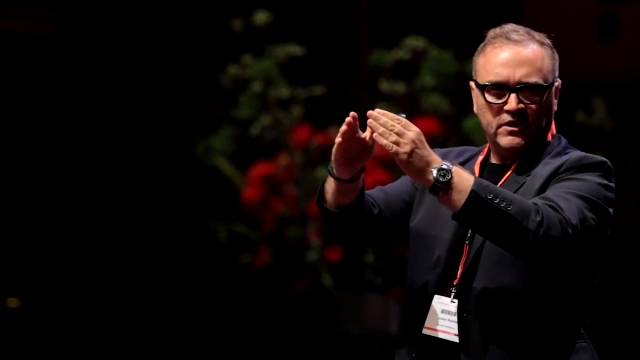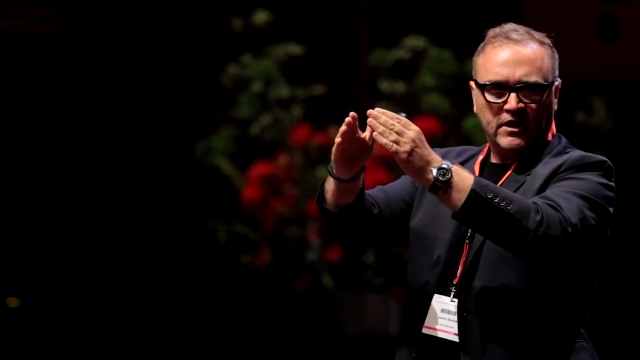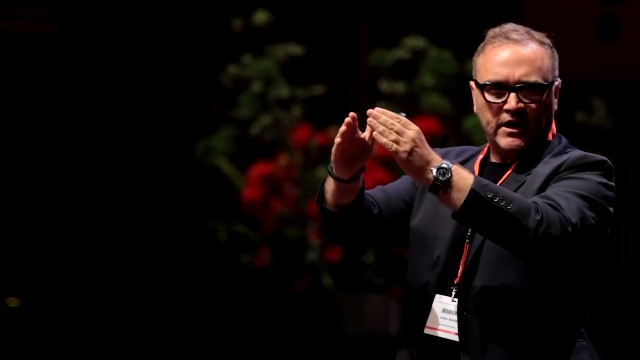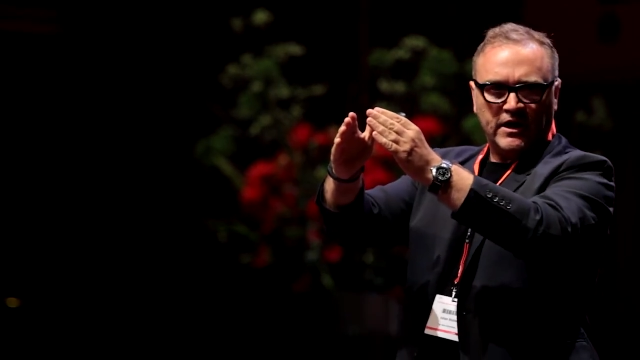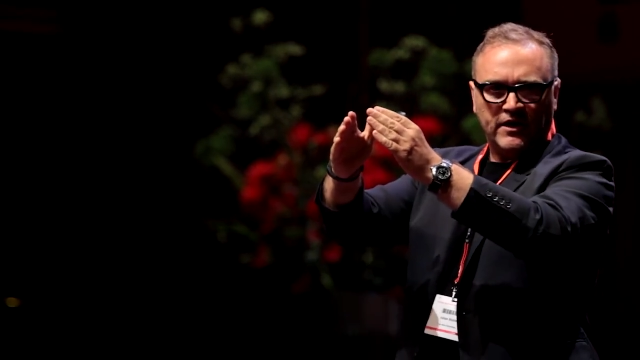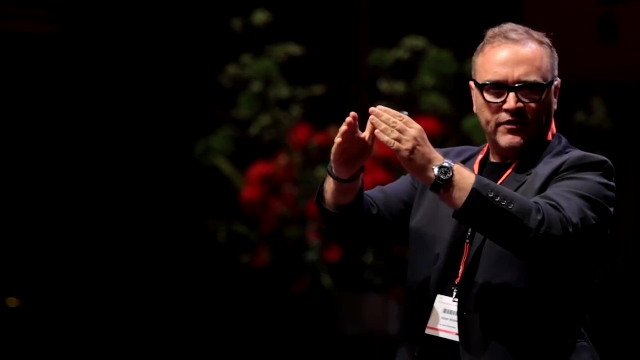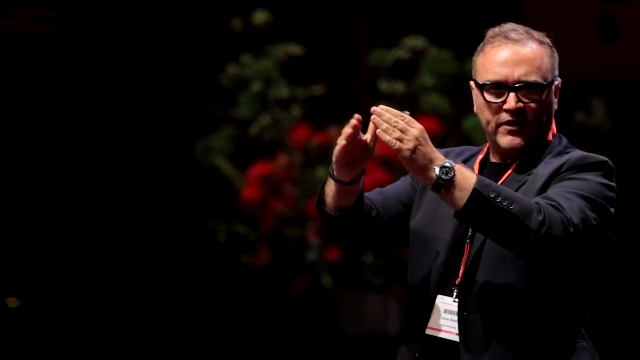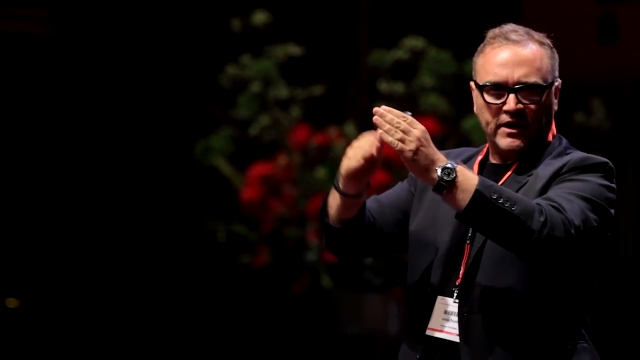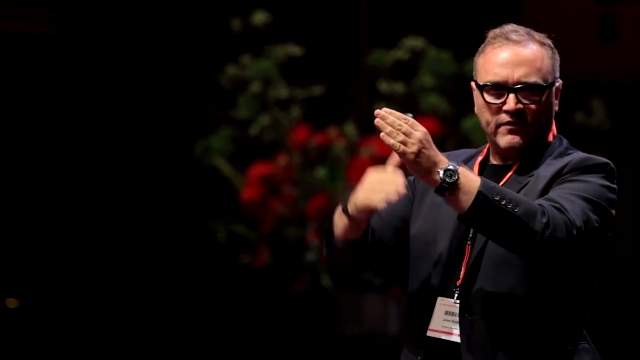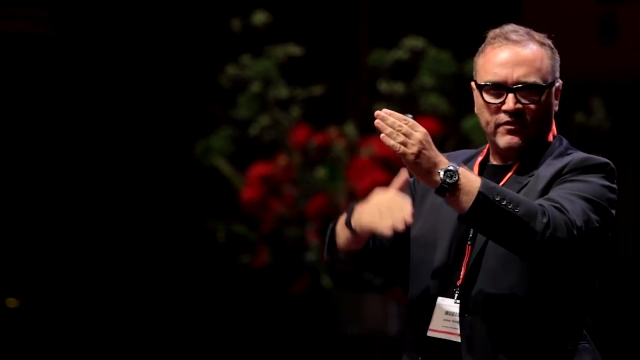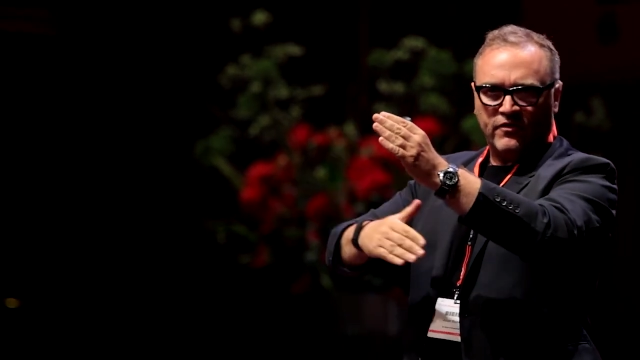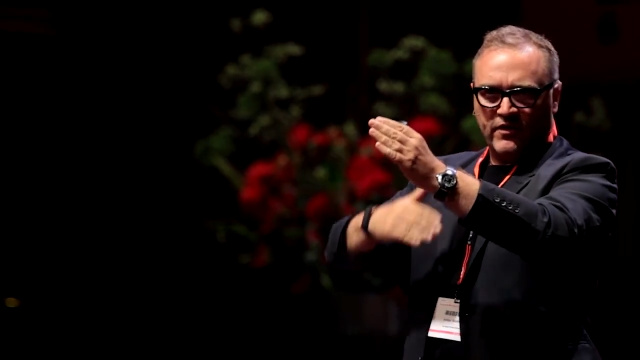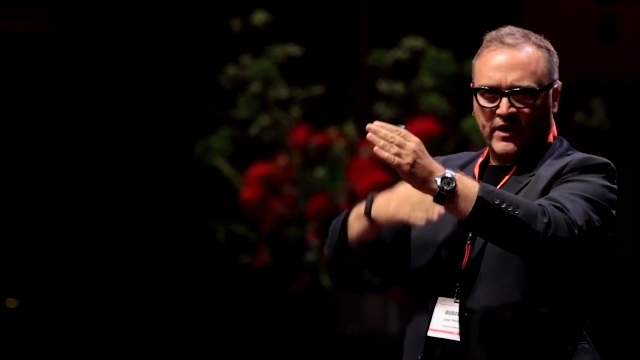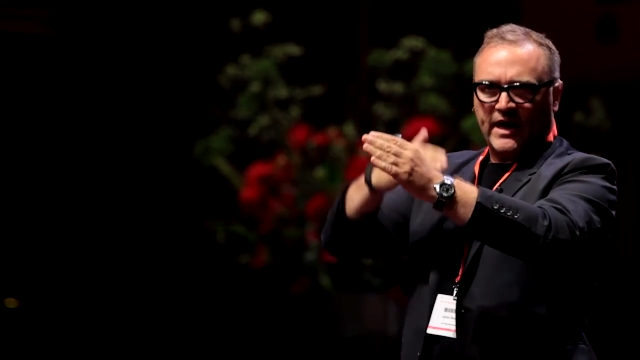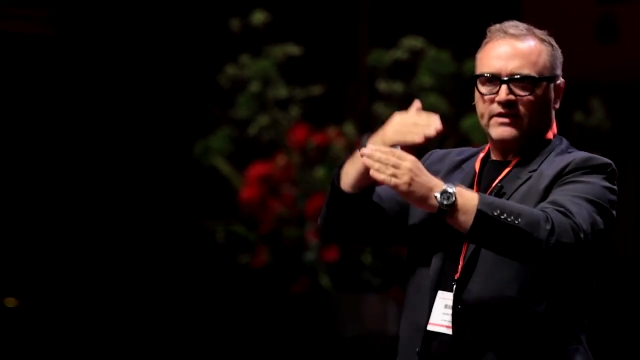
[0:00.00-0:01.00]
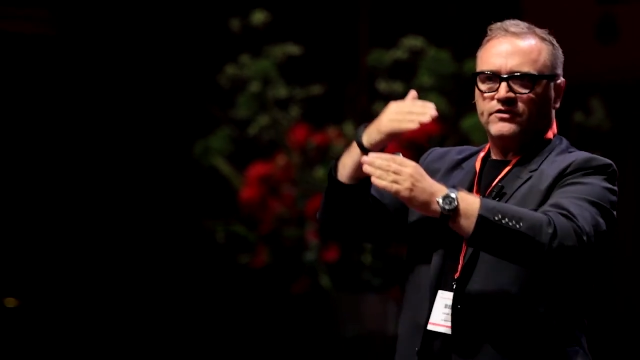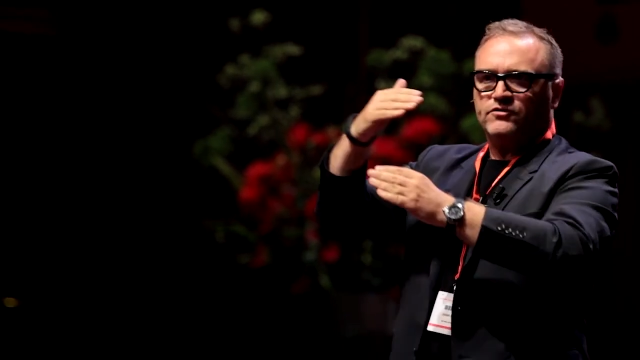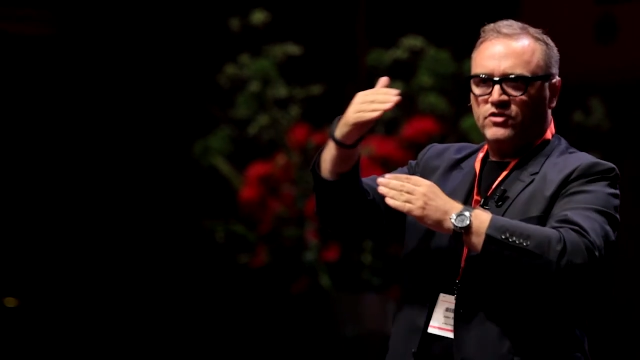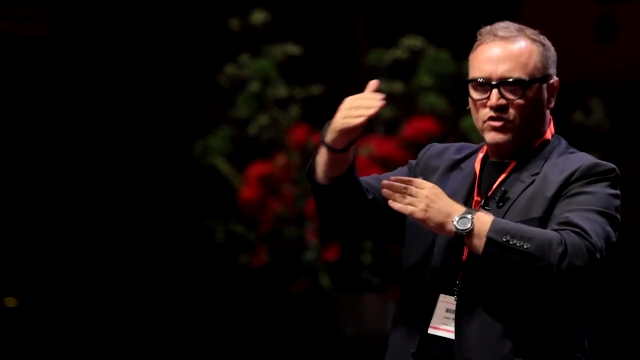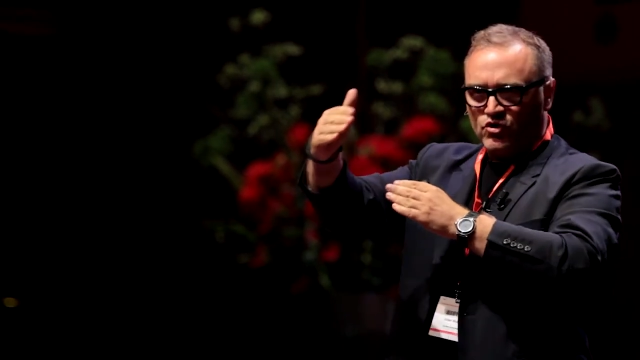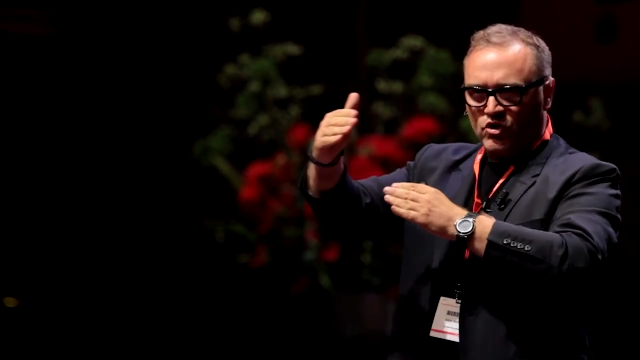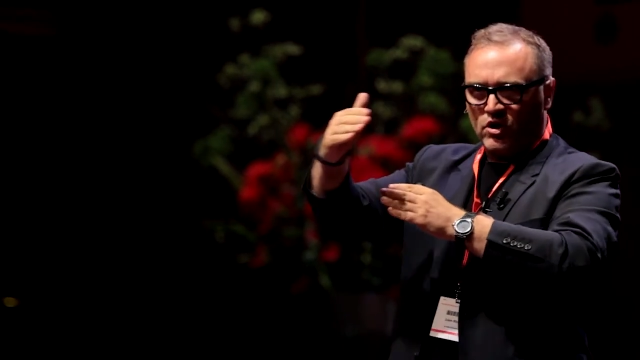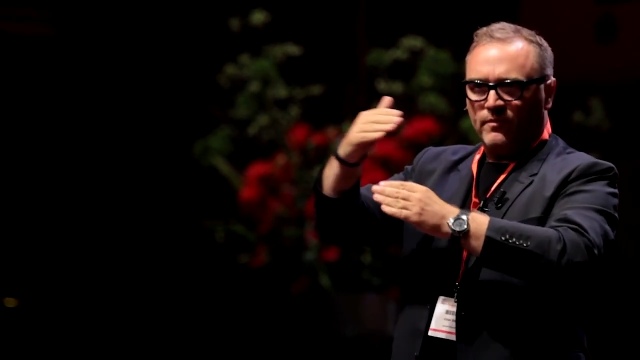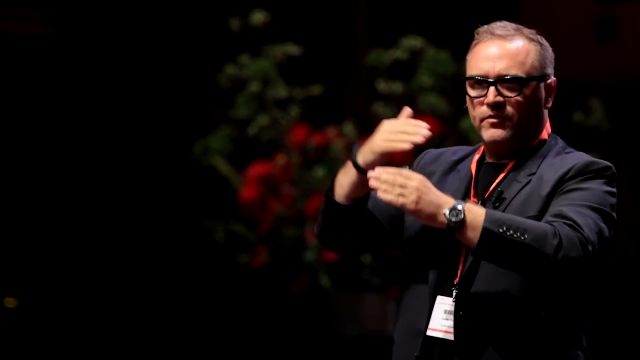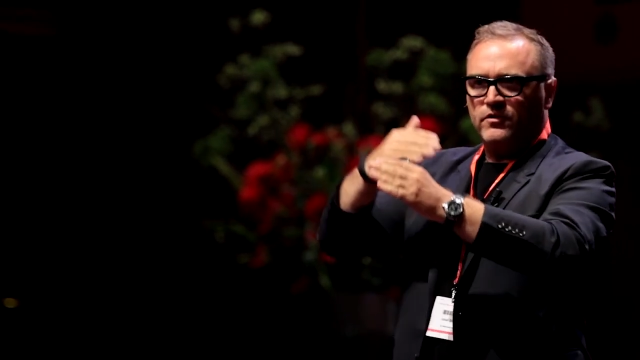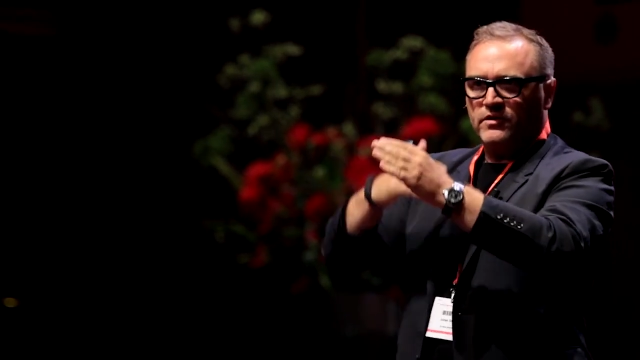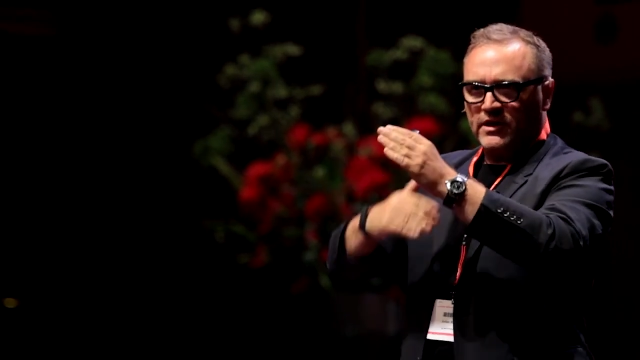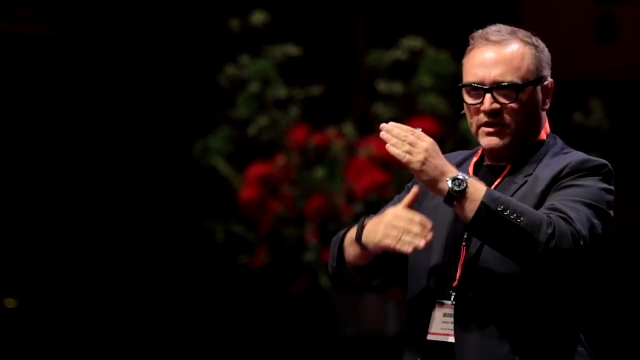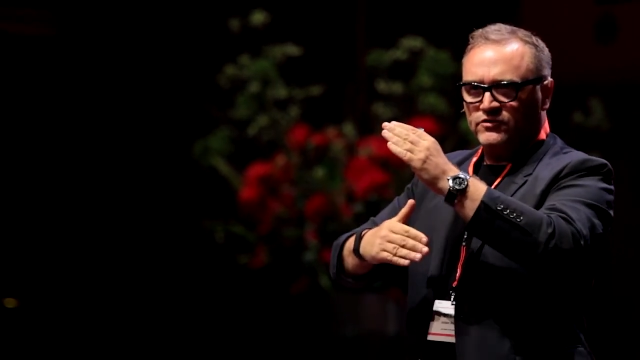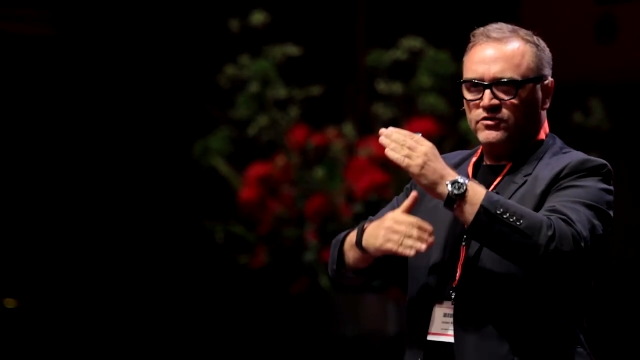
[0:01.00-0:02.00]
And I think that's the job that
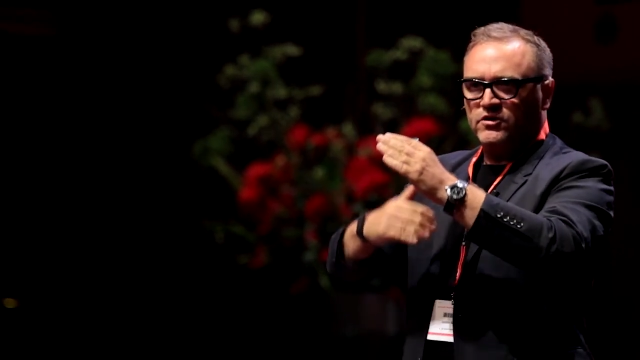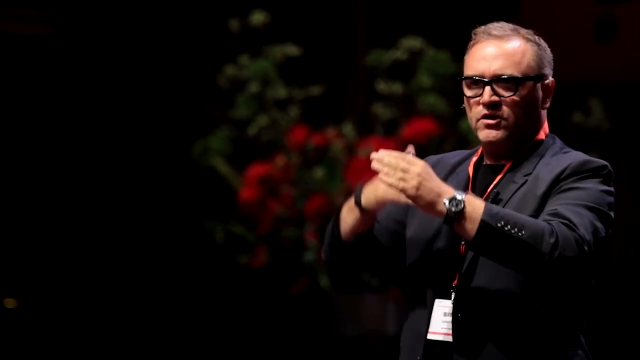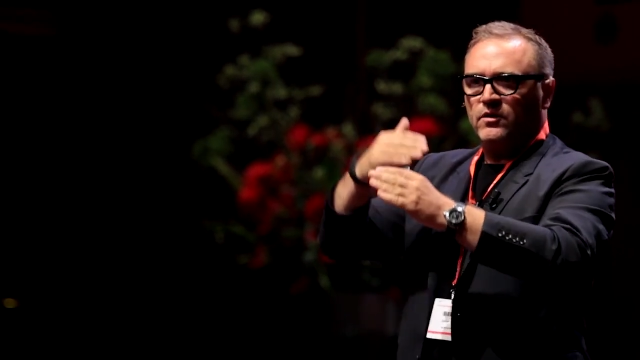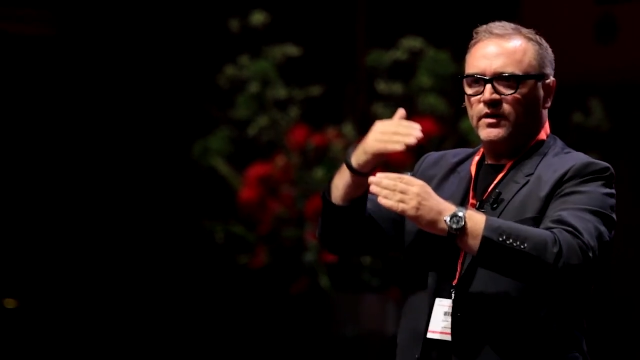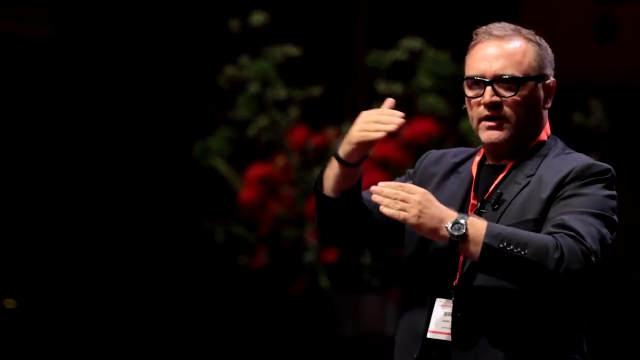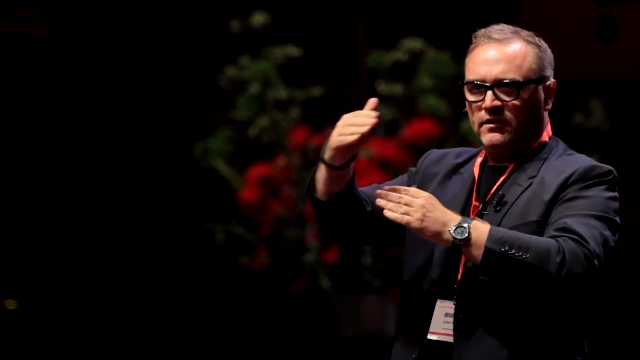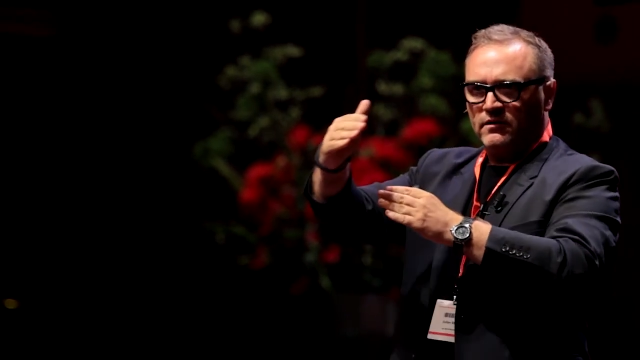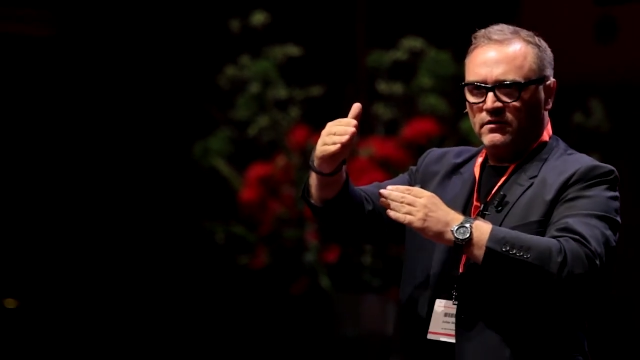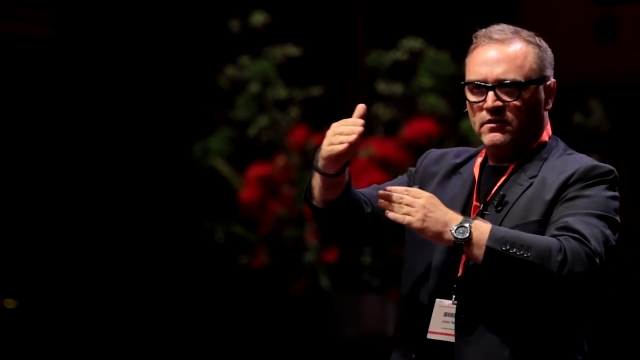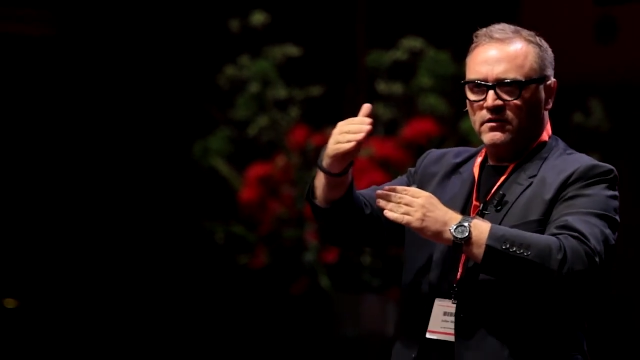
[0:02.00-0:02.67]
needs doing,